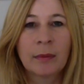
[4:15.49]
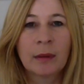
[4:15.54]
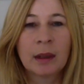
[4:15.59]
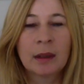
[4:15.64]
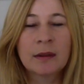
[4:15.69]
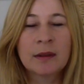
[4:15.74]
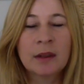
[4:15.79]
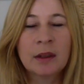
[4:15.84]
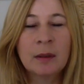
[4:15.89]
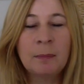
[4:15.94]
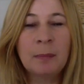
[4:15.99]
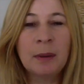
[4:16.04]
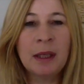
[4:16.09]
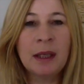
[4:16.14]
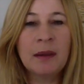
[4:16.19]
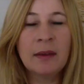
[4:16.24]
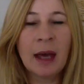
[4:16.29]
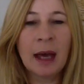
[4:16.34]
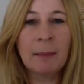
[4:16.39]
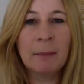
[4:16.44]
is to
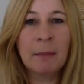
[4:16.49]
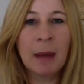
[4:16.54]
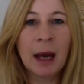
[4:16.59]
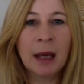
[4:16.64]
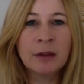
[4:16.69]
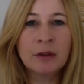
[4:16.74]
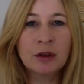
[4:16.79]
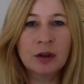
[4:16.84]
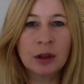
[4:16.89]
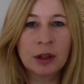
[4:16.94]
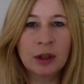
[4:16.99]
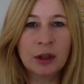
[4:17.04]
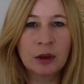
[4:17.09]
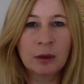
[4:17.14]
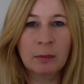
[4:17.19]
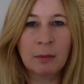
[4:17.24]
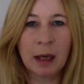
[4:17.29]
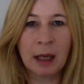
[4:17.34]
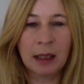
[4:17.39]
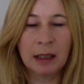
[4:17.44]
repeat that mantra in your
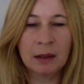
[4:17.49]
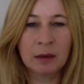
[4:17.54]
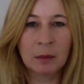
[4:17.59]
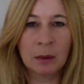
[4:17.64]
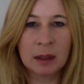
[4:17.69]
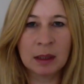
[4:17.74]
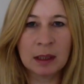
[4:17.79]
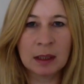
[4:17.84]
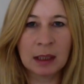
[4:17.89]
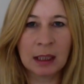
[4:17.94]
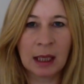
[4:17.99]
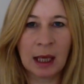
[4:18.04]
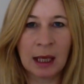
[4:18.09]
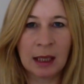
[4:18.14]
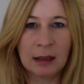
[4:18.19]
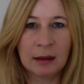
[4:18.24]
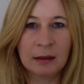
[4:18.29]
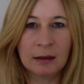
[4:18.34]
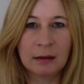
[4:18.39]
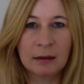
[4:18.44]
mind once
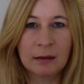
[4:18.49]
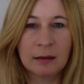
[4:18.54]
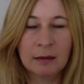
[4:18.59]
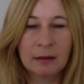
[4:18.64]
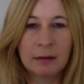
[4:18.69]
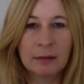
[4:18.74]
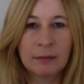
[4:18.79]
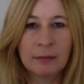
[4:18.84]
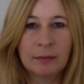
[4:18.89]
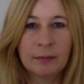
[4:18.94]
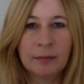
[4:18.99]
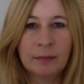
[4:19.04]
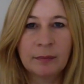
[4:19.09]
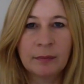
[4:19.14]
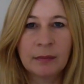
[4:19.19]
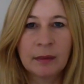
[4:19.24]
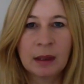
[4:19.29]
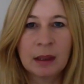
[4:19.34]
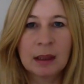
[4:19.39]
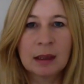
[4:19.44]
again.
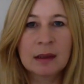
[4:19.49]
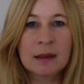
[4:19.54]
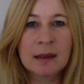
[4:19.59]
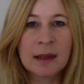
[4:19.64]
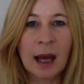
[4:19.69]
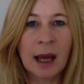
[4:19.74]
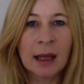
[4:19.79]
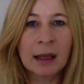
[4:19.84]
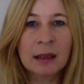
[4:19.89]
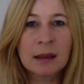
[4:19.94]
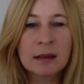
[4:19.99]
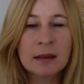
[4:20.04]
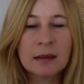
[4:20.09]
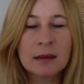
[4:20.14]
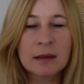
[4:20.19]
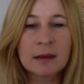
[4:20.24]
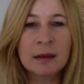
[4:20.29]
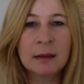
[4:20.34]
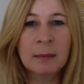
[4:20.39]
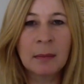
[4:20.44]

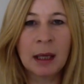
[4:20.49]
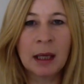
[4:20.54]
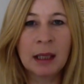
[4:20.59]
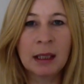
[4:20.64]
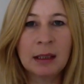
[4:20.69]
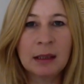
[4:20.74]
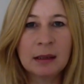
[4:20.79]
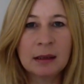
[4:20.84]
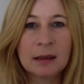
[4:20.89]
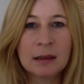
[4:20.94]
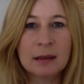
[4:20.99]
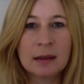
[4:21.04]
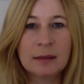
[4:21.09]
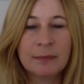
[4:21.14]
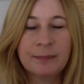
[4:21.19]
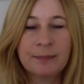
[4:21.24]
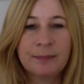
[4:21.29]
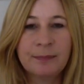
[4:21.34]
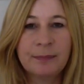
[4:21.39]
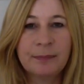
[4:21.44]
Silence in the mind,
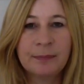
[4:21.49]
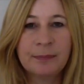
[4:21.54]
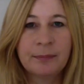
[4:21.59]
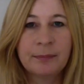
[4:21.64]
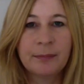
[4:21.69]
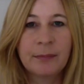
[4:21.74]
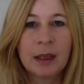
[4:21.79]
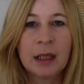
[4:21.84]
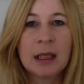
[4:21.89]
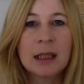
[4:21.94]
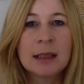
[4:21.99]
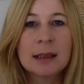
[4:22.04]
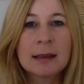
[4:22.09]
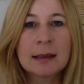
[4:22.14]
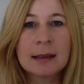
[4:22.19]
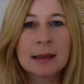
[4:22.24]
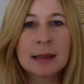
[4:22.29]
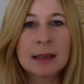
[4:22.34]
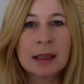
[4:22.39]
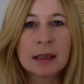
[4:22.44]

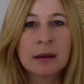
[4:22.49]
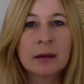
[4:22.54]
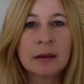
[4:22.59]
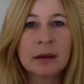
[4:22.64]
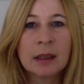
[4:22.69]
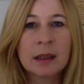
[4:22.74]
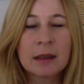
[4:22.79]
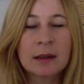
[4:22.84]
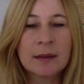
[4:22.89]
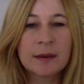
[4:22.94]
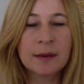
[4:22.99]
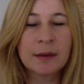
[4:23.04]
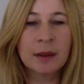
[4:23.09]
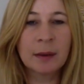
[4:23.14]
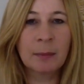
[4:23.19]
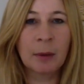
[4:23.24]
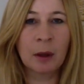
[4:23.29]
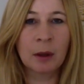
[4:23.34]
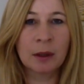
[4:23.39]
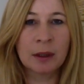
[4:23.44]
stillness in the
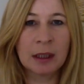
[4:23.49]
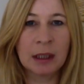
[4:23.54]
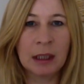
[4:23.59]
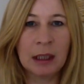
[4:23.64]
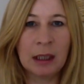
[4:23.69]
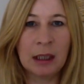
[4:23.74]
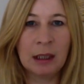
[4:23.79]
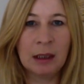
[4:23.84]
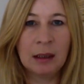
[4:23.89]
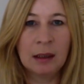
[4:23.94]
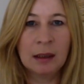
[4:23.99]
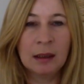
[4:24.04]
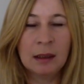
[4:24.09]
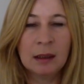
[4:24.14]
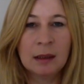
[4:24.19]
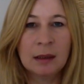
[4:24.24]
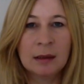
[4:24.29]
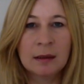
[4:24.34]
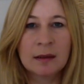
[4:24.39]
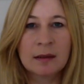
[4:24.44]
body,
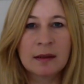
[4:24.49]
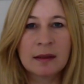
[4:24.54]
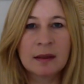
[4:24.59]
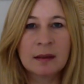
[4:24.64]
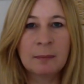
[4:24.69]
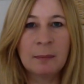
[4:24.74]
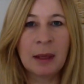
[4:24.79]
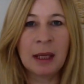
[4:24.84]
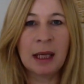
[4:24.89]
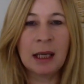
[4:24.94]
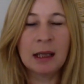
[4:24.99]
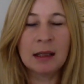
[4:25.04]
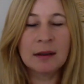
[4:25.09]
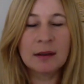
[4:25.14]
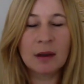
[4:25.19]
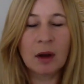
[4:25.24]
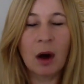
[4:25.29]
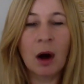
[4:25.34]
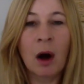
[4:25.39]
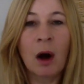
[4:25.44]

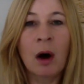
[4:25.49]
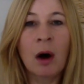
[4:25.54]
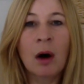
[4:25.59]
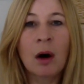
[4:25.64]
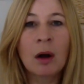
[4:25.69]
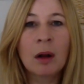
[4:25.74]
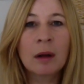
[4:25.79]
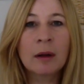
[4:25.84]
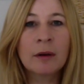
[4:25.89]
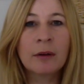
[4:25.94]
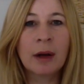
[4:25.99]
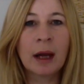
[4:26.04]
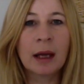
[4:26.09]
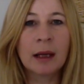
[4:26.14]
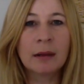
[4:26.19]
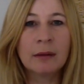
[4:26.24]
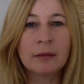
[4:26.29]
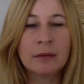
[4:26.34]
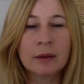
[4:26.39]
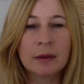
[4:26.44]
space all
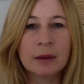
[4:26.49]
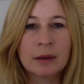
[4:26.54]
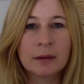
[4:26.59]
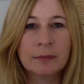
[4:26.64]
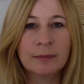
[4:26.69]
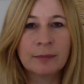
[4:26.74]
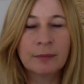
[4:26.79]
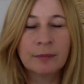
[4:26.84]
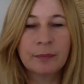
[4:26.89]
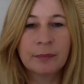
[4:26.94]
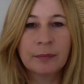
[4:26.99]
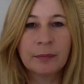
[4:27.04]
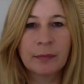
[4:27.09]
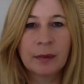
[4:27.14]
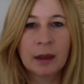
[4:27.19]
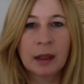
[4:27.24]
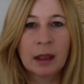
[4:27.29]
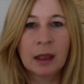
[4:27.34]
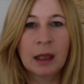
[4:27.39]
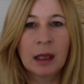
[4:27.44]
around.
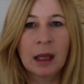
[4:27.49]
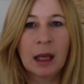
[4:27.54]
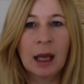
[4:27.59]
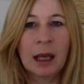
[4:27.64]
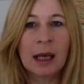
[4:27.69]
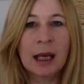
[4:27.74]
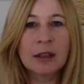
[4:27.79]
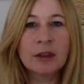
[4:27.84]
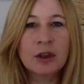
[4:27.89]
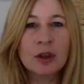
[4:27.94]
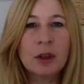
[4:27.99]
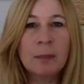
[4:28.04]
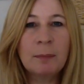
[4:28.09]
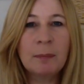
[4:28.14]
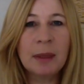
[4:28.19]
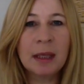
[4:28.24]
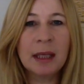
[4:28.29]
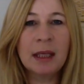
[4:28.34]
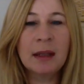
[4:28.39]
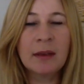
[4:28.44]
And as you
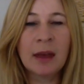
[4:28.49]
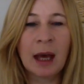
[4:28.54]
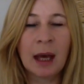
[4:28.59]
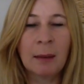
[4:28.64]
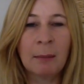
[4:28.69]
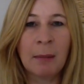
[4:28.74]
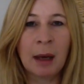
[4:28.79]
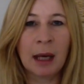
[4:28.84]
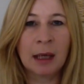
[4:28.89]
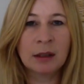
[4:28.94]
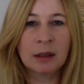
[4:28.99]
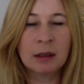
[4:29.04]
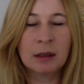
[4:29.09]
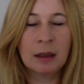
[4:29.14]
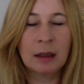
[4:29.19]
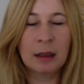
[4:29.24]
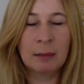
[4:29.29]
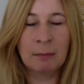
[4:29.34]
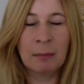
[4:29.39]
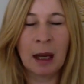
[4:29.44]
repeat that
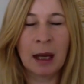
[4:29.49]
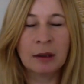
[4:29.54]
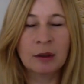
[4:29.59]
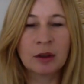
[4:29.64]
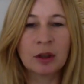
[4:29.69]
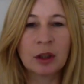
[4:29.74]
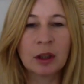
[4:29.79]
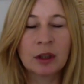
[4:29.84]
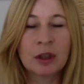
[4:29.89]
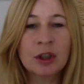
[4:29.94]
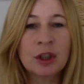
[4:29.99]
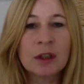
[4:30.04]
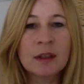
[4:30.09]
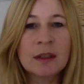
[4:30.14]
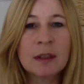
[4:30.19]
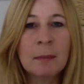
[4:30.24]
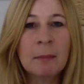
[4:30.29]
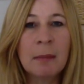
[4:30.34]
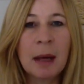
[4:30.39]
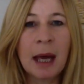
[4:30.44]
mantra, just
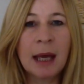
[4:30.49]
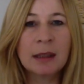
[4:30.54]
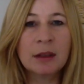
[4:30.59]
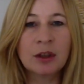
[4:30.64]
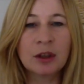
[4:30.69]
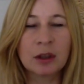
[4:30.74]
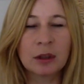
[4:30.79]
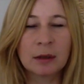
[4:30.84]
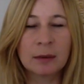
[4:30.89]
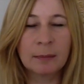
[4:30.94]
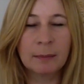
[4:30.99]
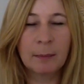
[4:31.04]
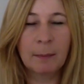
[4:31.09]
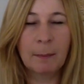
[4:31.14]
imagine